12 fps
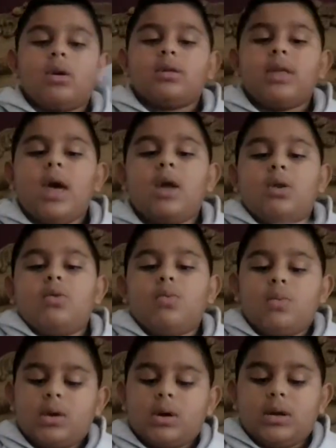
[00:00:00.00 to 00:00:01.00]
Then
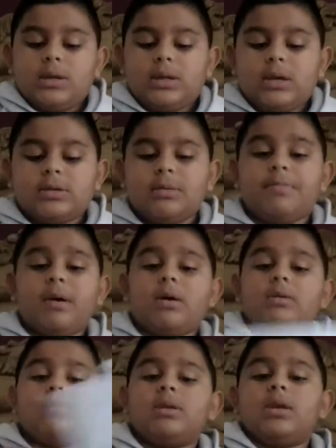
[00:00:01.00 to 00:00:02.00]
we're going to take the
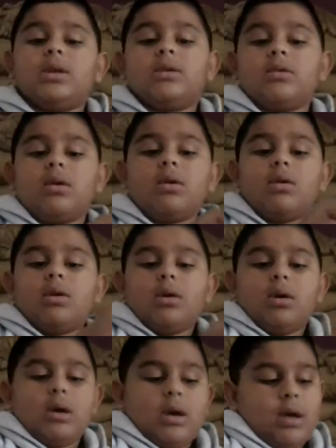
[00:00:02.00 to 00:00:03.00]
bottom here
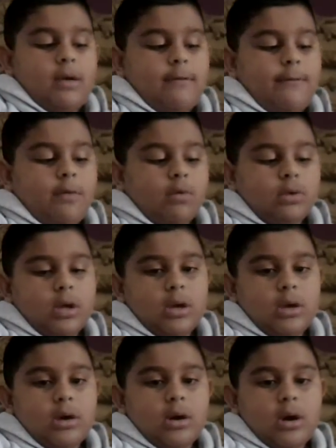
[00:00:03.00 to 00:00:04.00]
and fold it
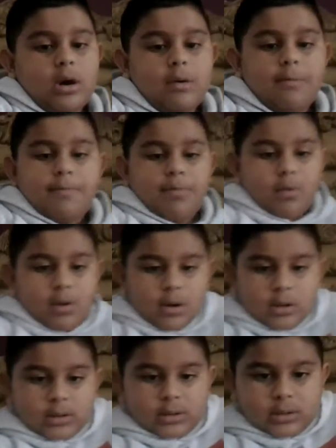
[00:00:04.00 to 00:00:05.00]

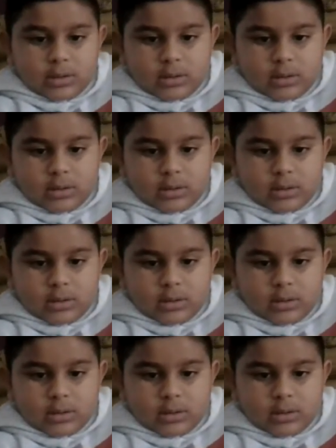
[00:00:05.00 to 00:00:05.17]
upwards